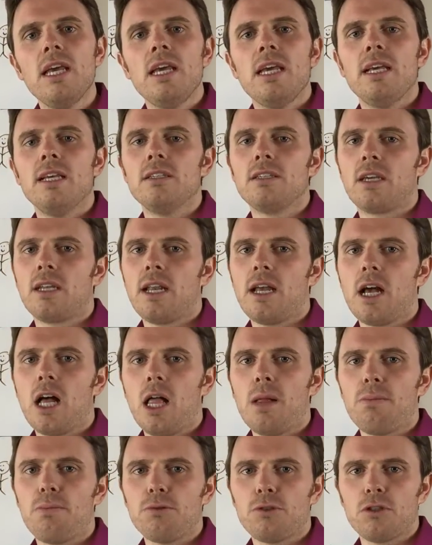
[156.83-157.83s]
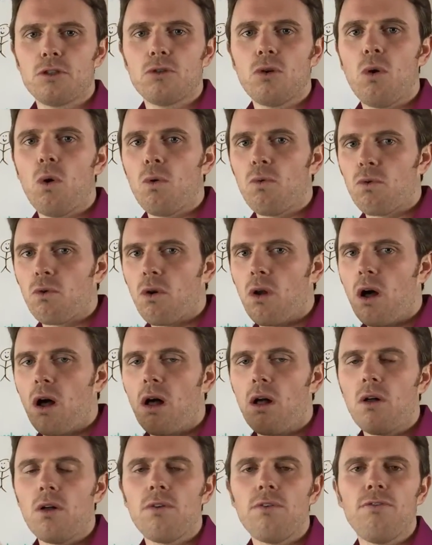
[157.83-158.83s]
is going to help with just
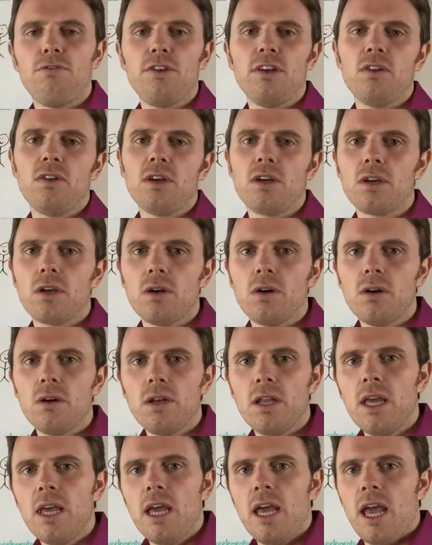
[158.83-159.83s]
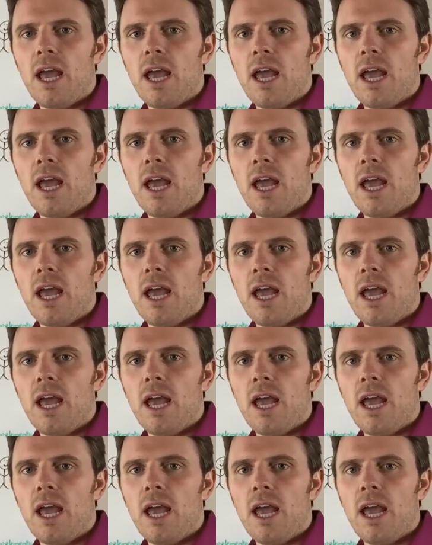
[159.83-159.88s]
overall feeling good